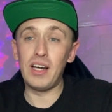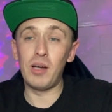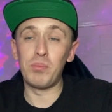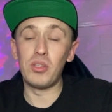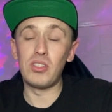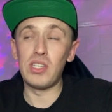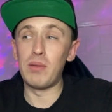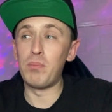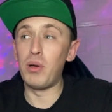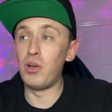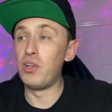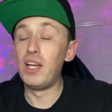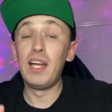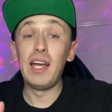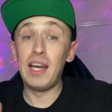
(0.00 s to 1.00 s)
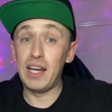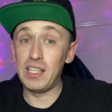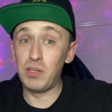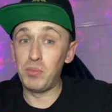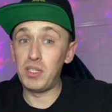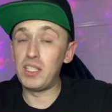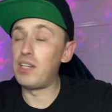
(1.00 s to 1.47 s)
up the tempo, and
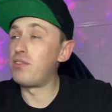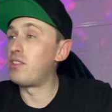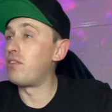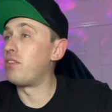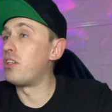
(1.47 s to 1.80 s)
then we can have another